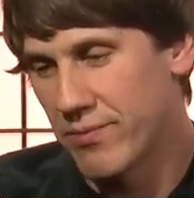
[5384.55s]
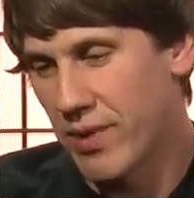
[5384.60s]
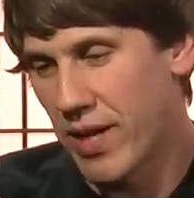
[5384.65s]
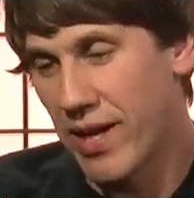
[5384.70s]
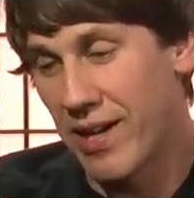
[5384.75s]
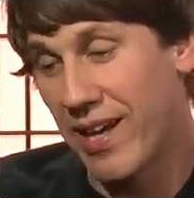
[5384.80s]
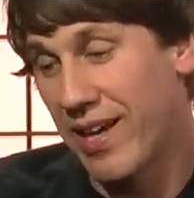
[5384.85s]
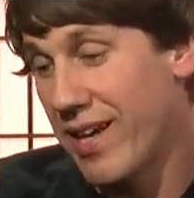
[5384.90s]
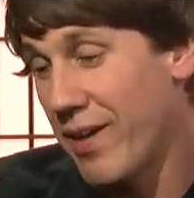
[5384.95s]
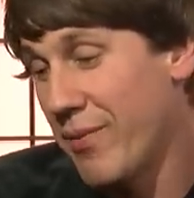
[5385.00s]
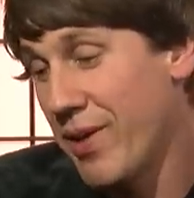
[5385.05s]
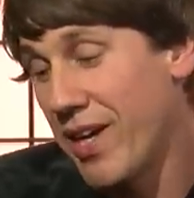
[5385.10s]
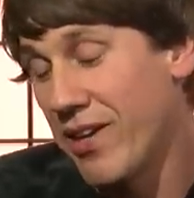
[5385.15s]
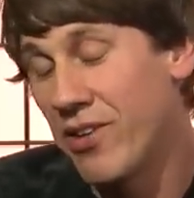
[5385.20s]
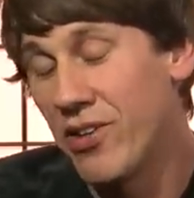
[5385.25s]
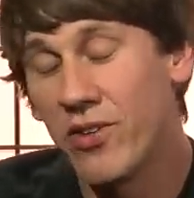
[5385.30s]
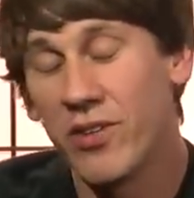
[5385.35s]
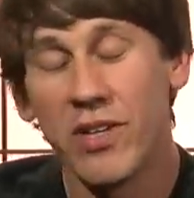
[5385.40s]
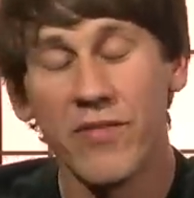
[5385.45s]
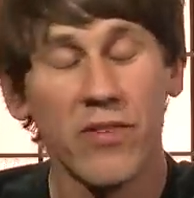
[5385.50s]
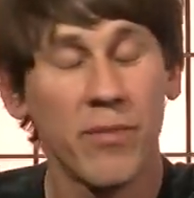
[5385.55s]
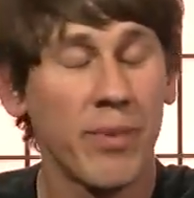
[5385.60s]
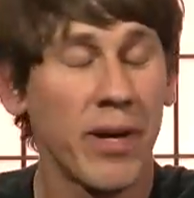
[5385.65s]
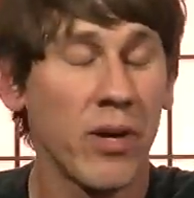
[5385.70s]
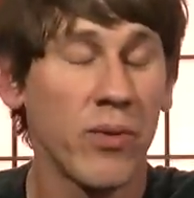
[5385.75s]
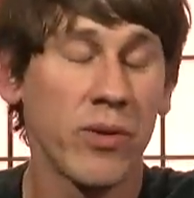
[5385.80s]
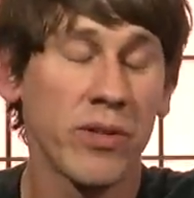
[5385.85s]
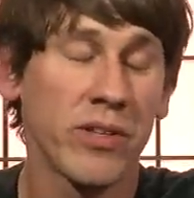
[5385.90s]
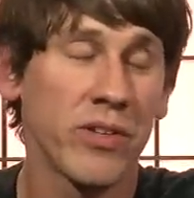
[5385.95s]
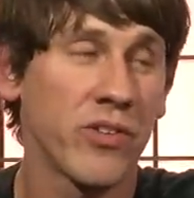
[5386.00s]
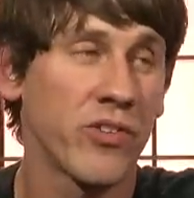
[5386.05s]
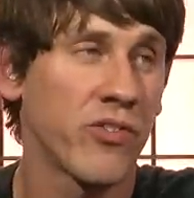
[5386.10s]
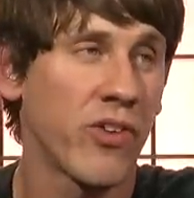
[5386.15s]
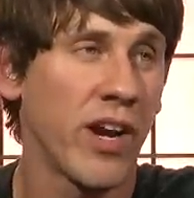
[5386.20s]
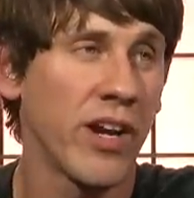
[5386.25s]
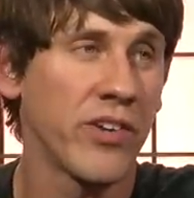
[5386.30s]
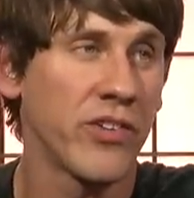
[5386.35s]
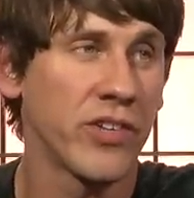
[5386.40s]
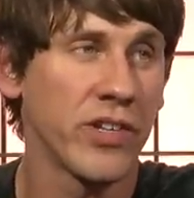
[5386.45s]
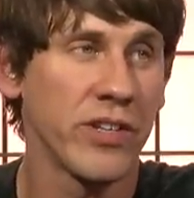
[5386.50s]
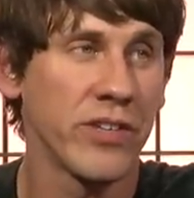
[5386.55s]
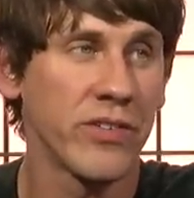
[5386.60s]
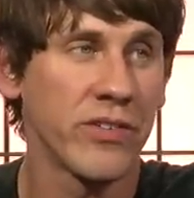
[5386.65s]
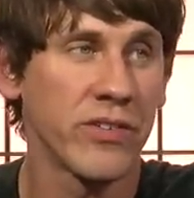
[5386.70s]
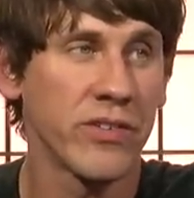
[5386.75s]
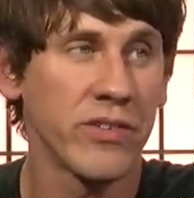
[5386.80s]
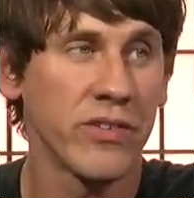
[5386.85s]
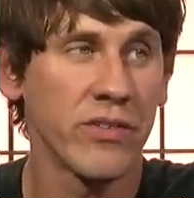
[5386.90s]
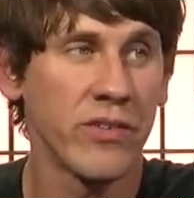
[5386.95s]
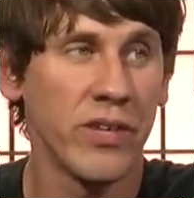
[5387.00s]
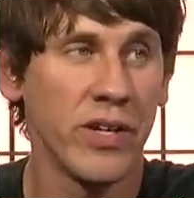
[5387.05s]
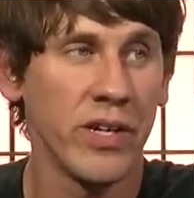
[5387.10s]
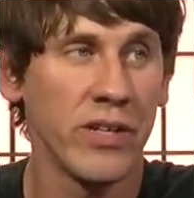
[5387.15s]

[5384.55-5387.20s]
I, I mean, I don't know enough about what their strategy is. Right?